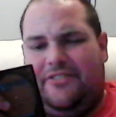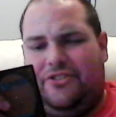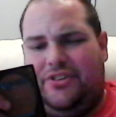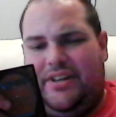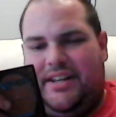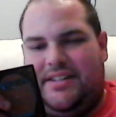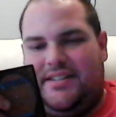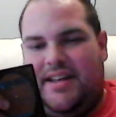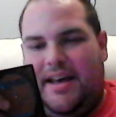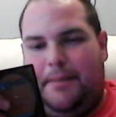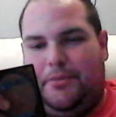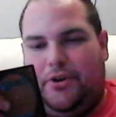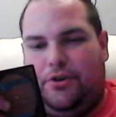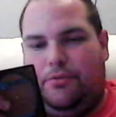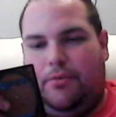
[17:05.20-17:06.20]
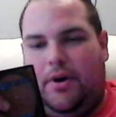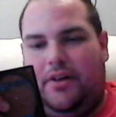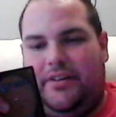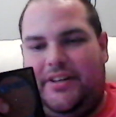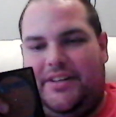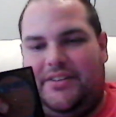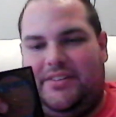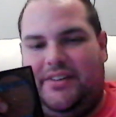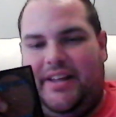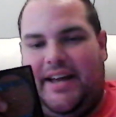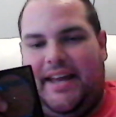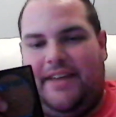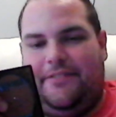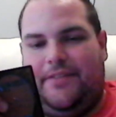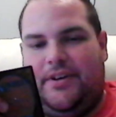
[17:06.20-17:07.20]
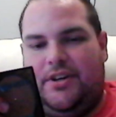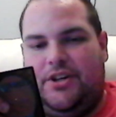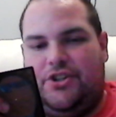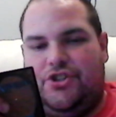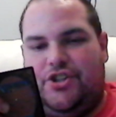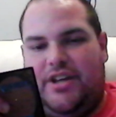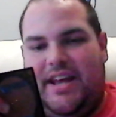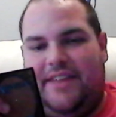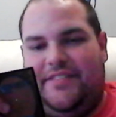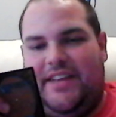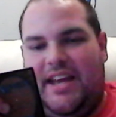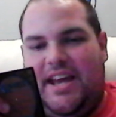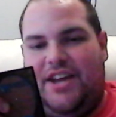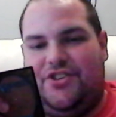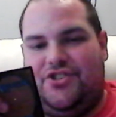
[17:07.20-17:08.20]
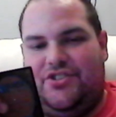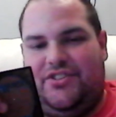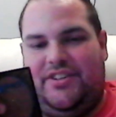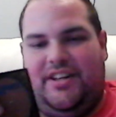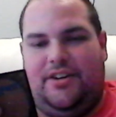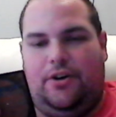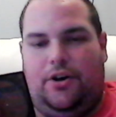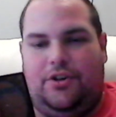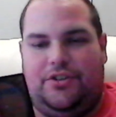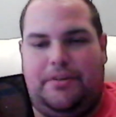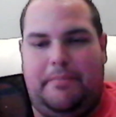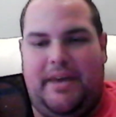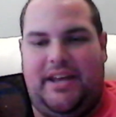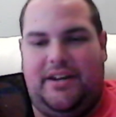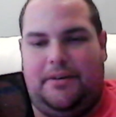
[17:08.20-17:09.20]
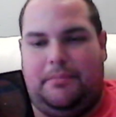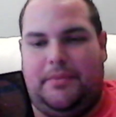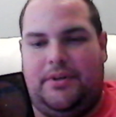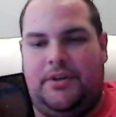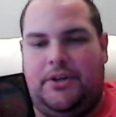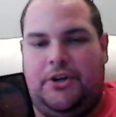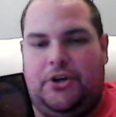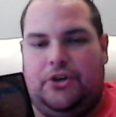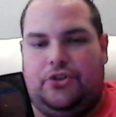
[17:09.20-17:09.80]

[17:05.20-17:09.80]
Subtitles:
After the attempt on Auralia's life, she gave the agency an ultimatum.